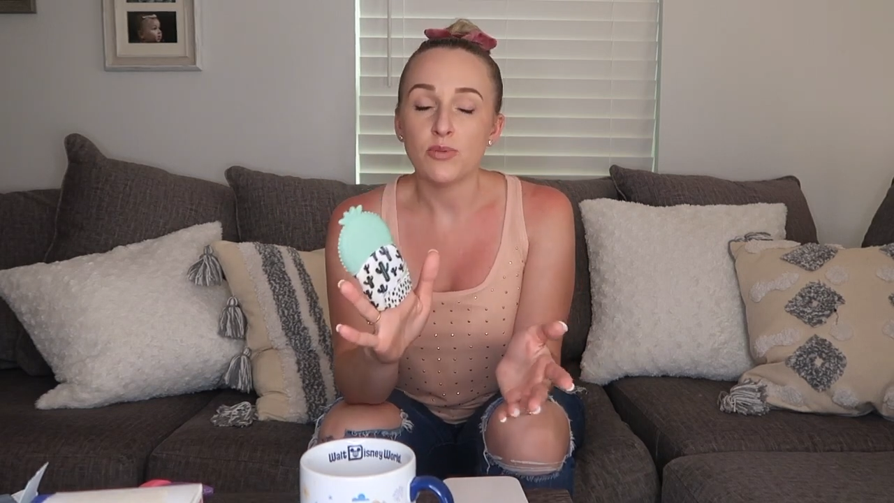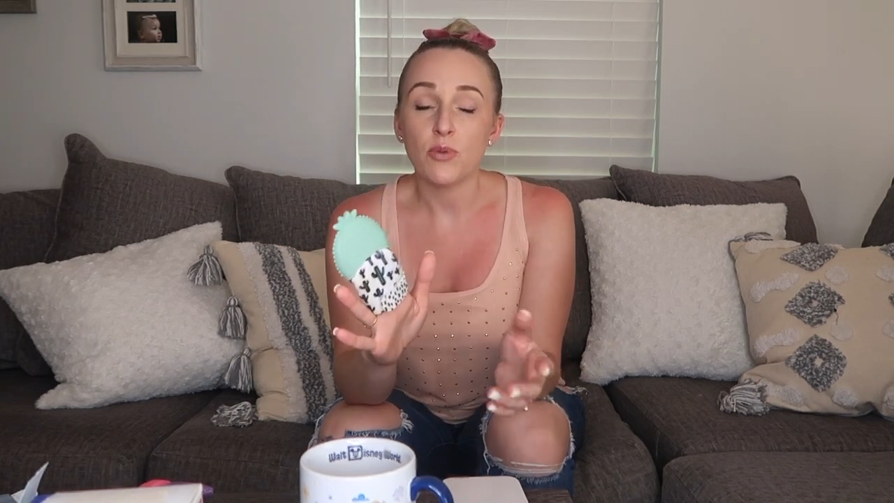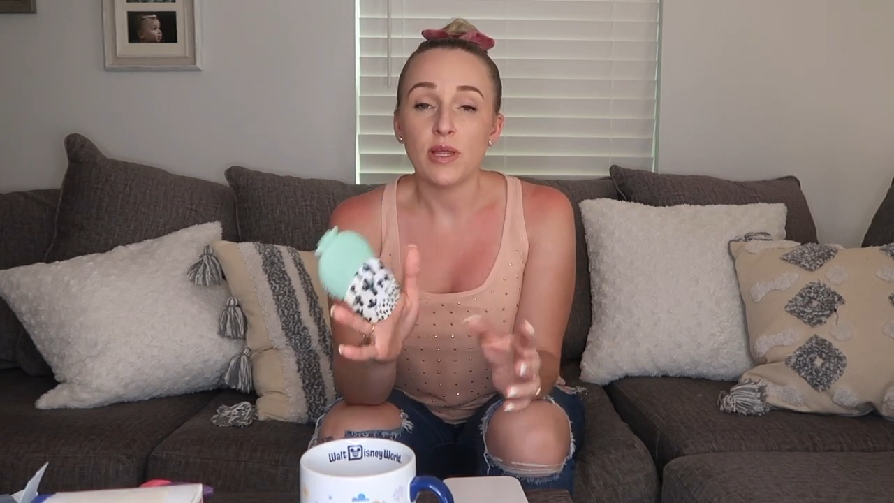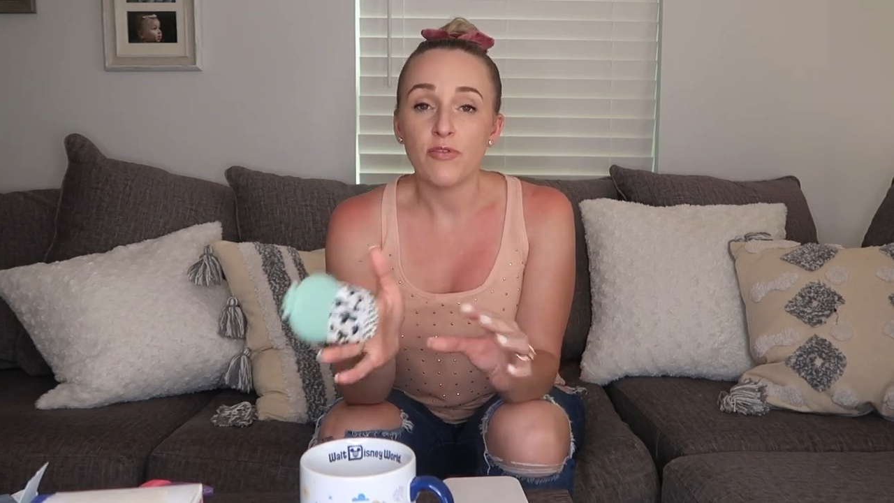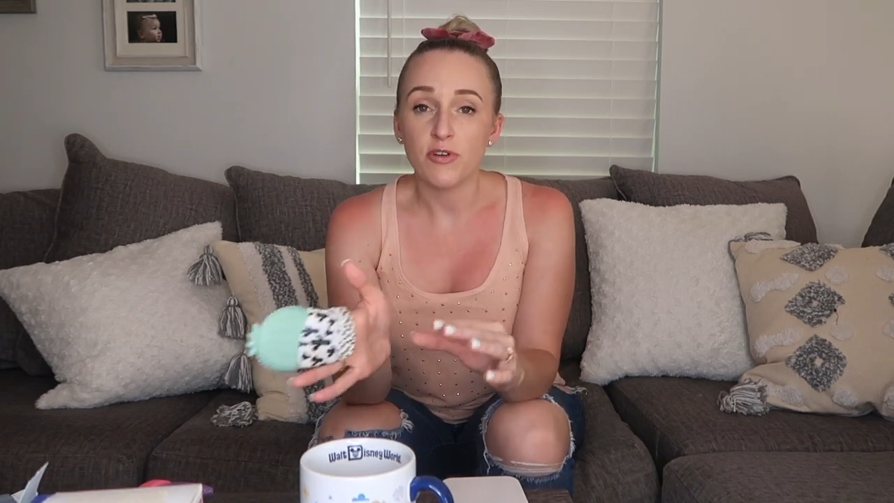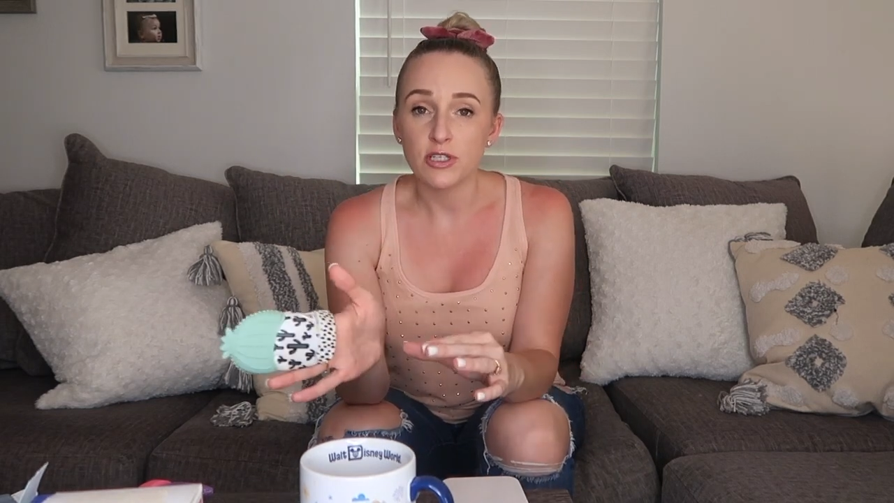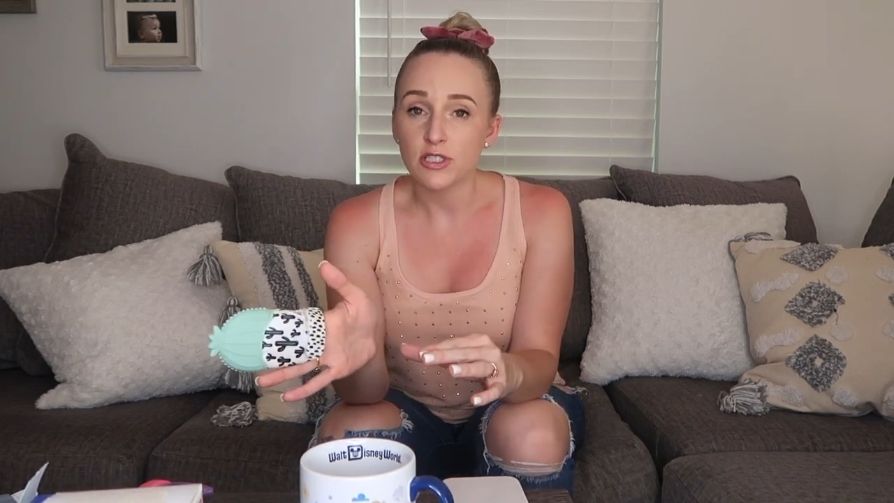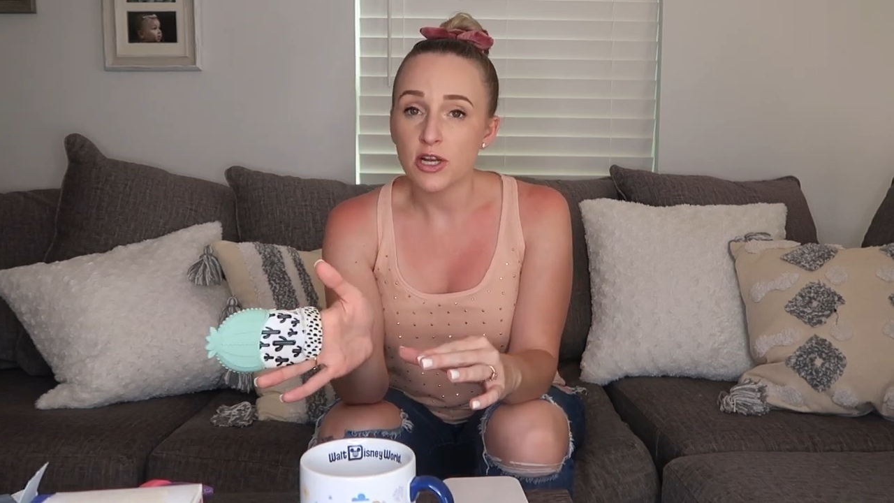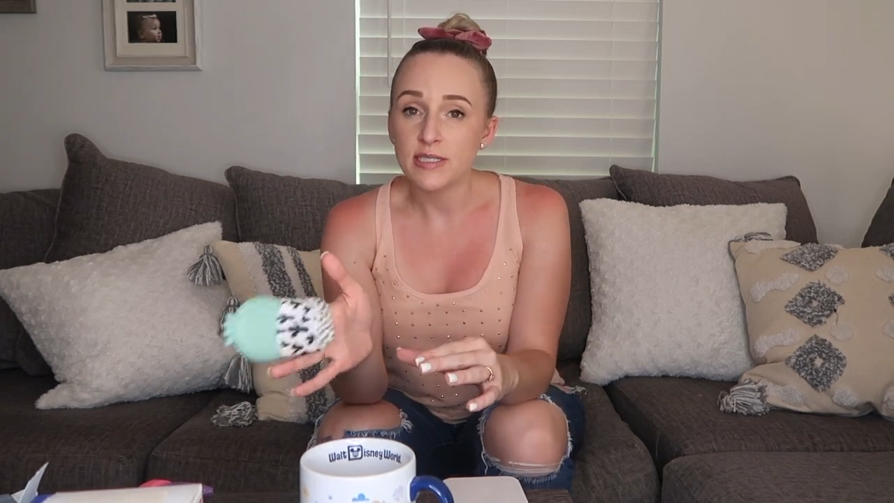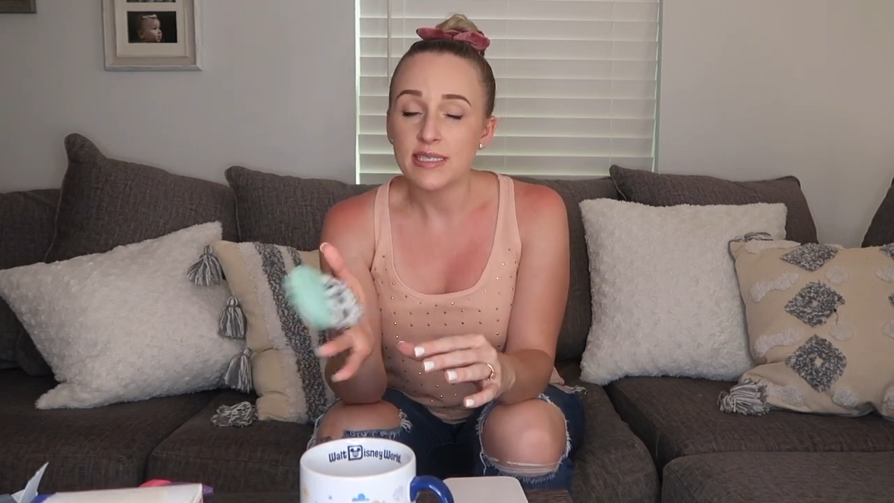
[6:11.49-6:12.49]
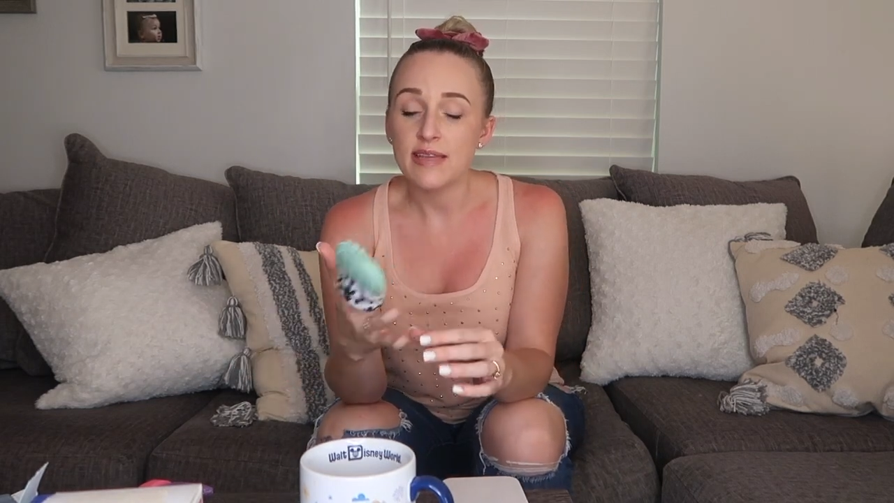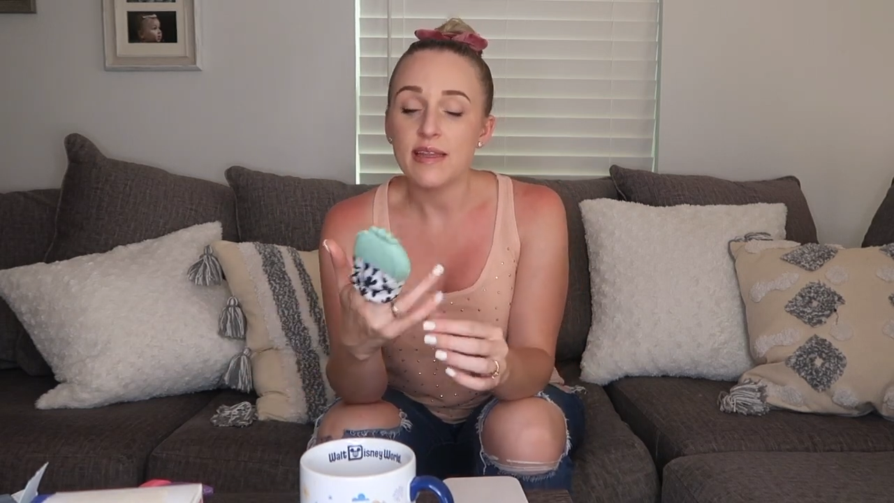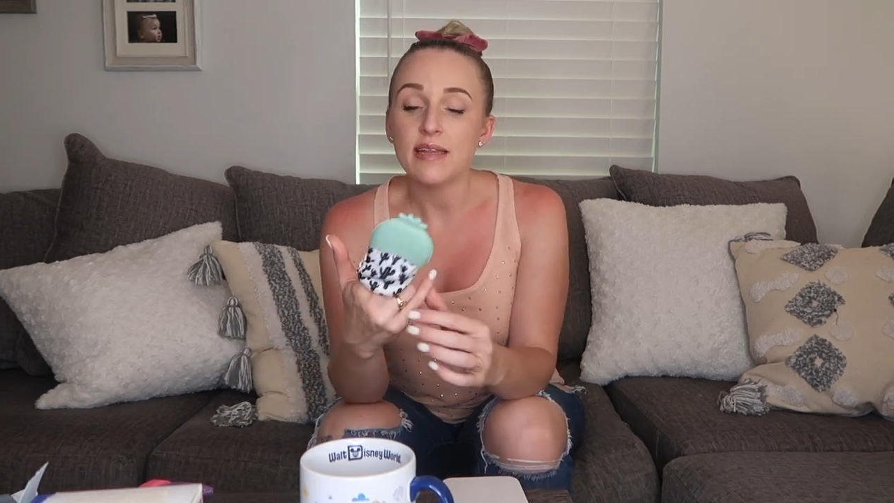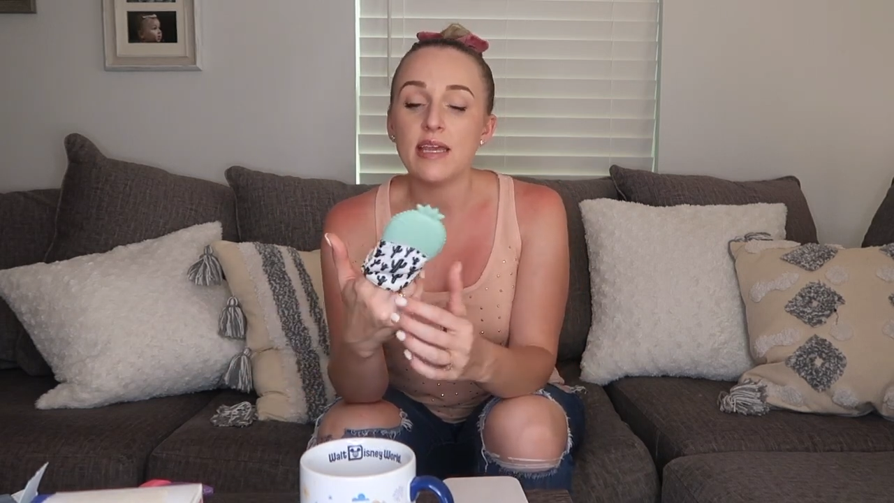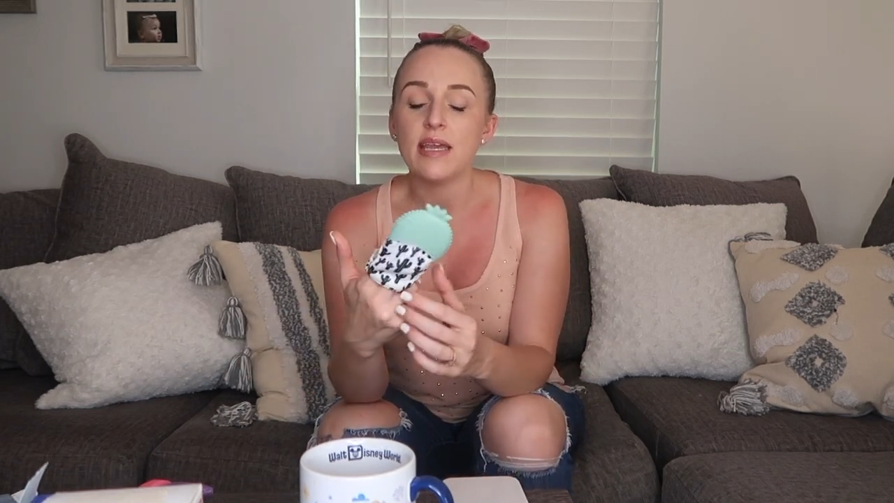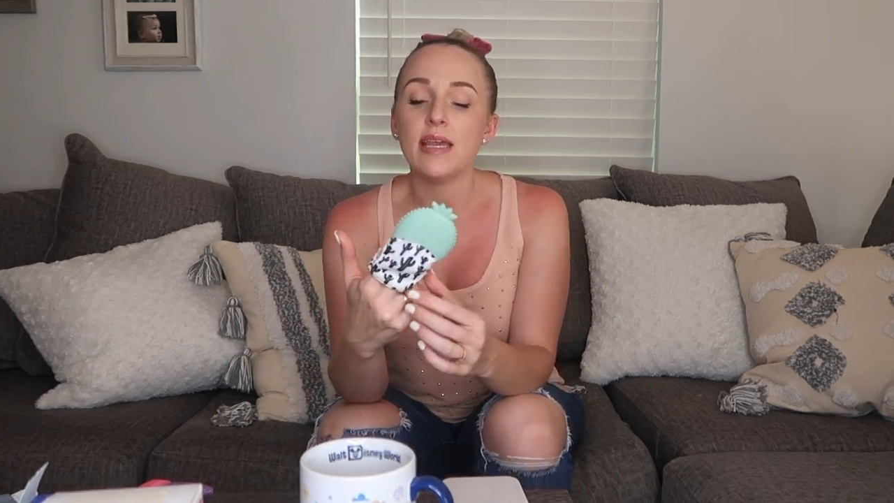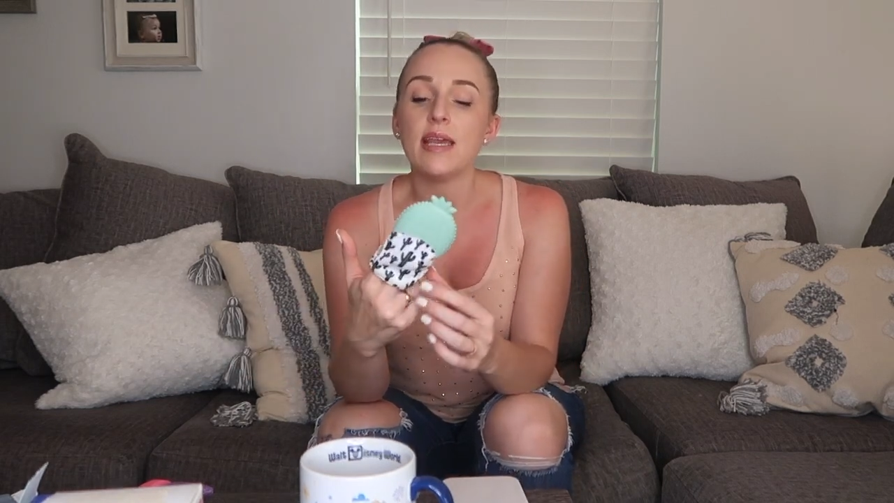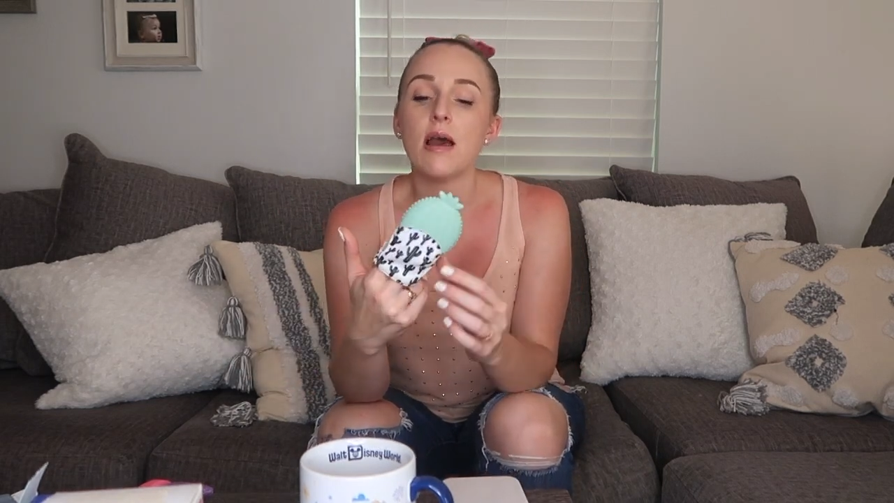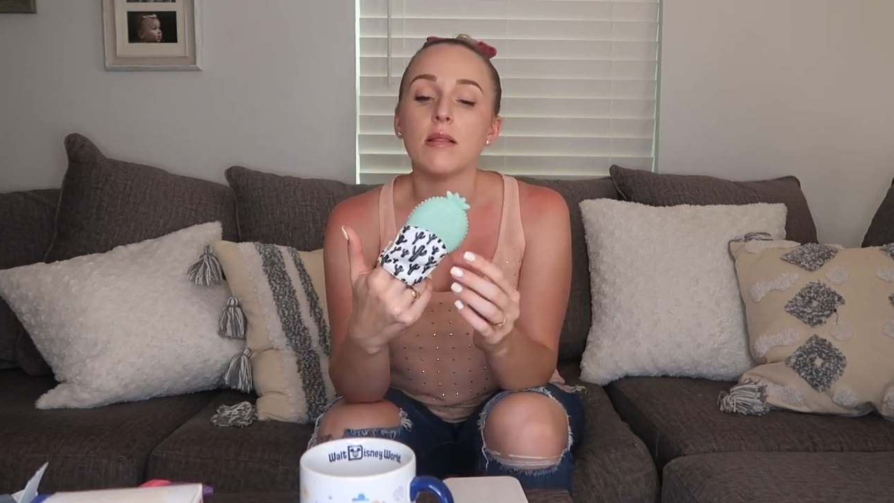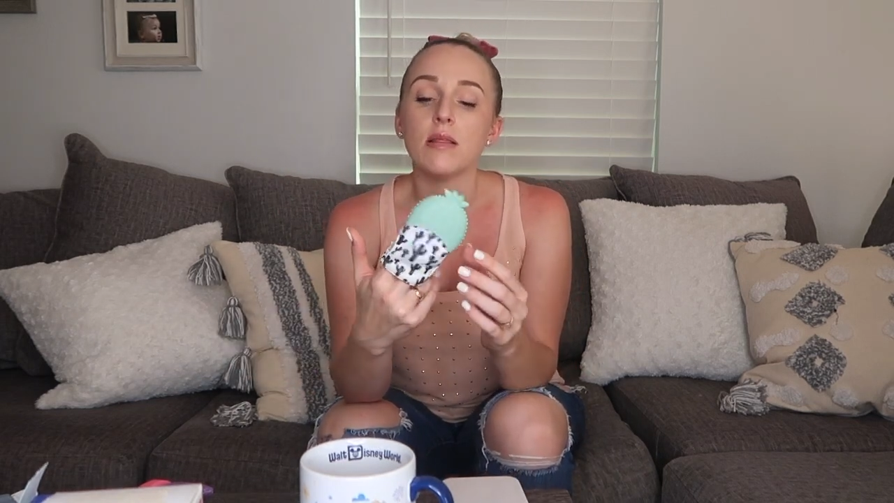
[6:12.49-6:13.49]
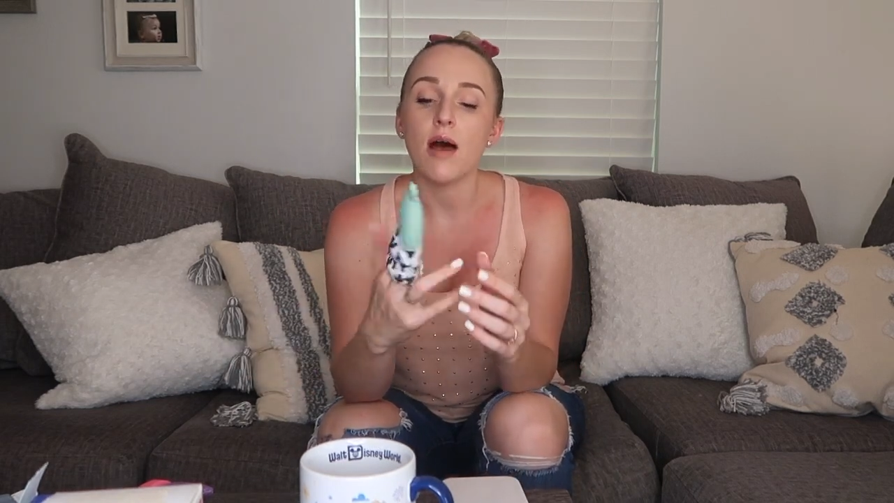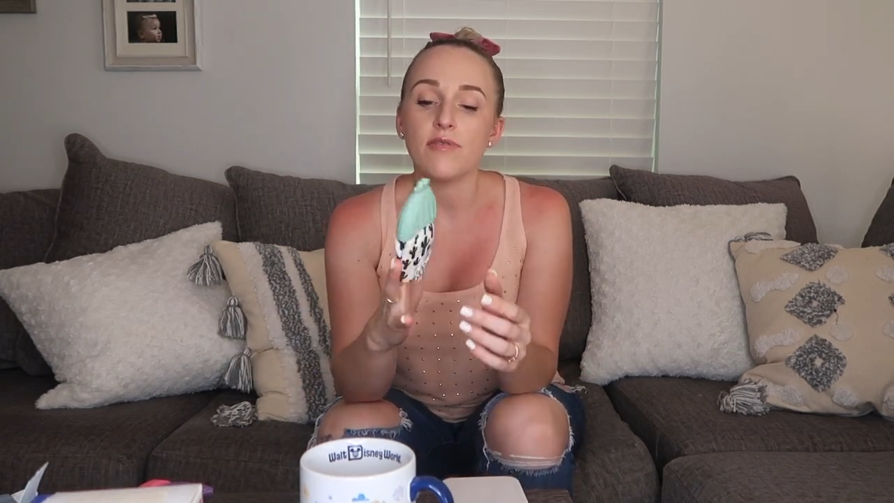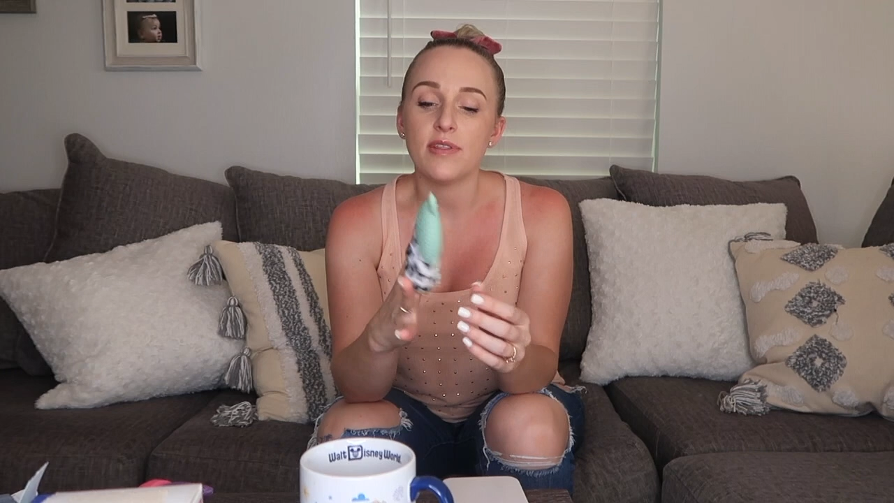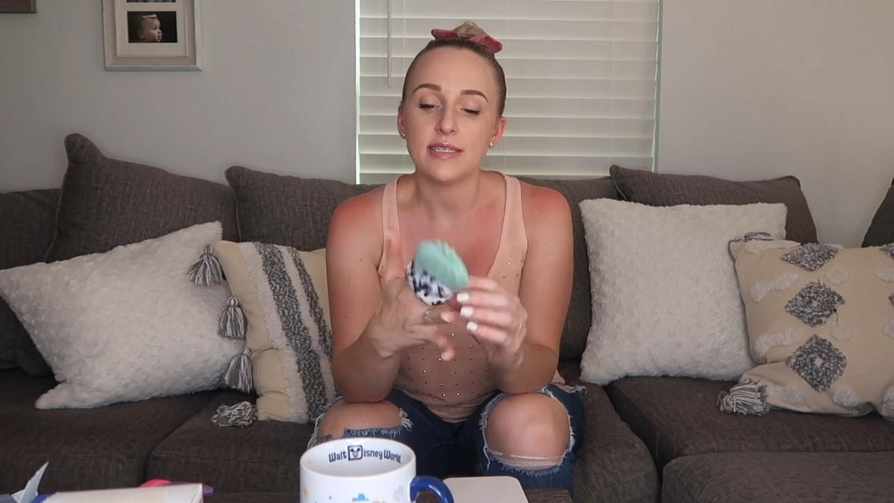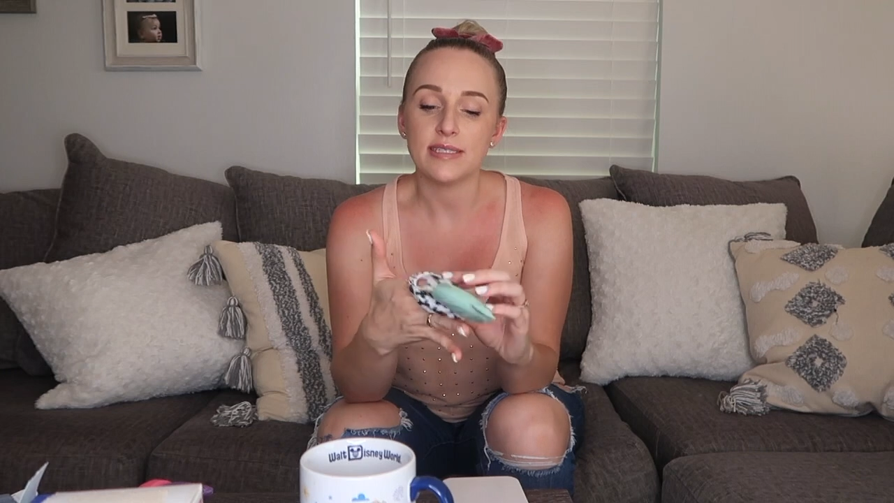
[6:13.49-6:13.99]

but when he first started teething, he loved this.